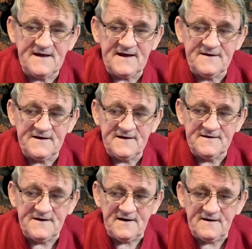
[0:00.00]
and
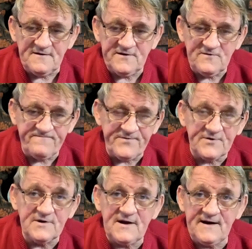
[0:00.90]
then he'll
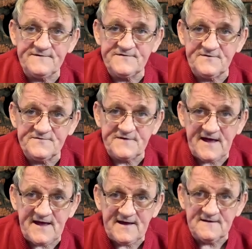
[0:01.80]
fertilize those
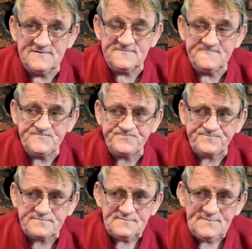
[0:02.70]
eggs,
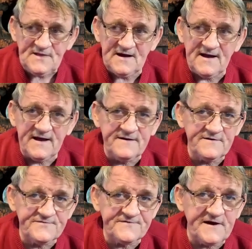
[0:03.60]
and
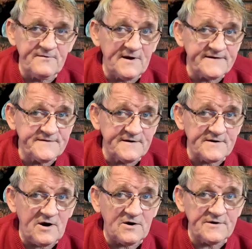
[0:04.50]
he'll stay right there
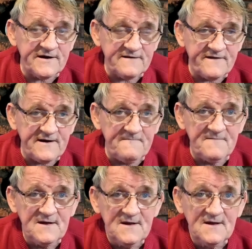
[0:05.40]
guarding them.
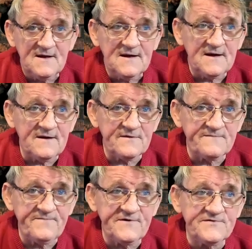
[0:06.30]
Other
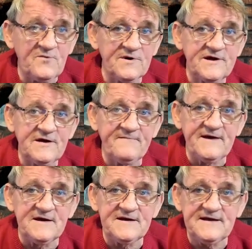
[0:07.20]
fish want to come
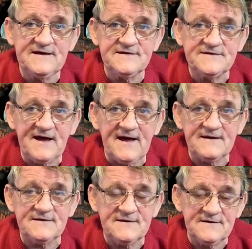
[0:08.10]
in and eat
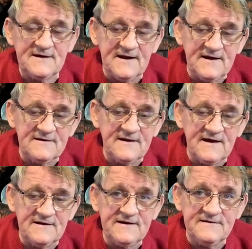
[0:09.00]
that,
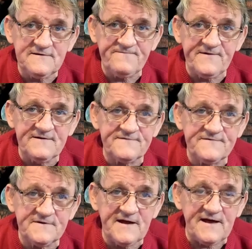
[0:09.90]
and he
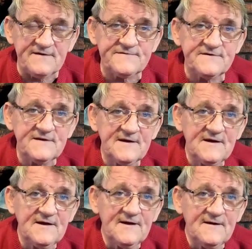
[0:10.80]
defends the nest.
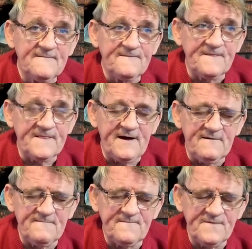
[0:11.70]

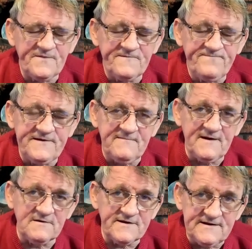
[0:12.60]
Now, the
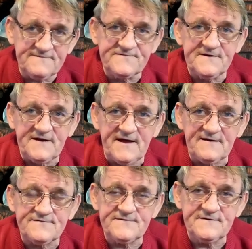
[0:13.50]
female leaves the
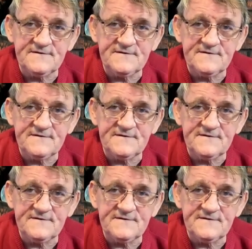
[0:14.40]
nest,